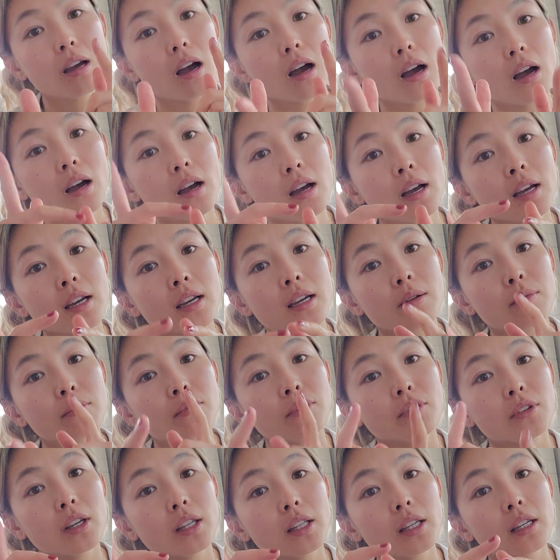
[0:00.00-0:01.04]
I am
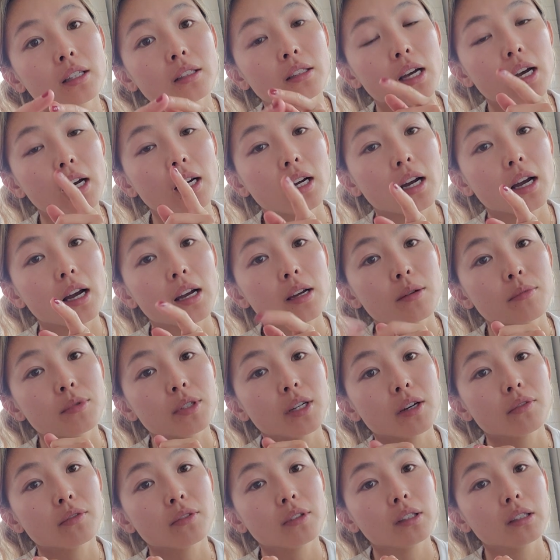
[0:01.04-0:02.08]
feeling like I am
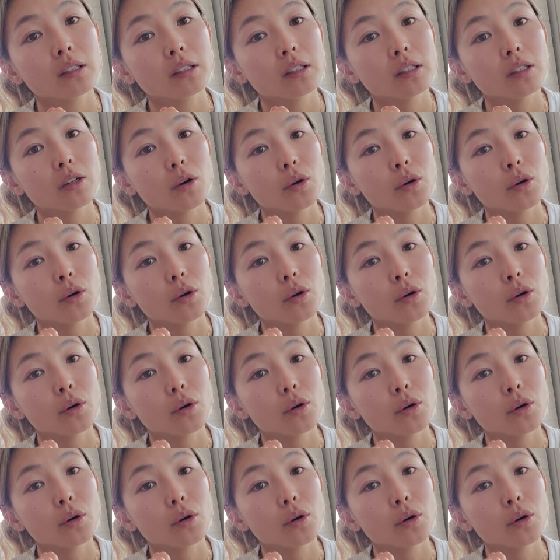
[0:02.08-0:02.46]
definitely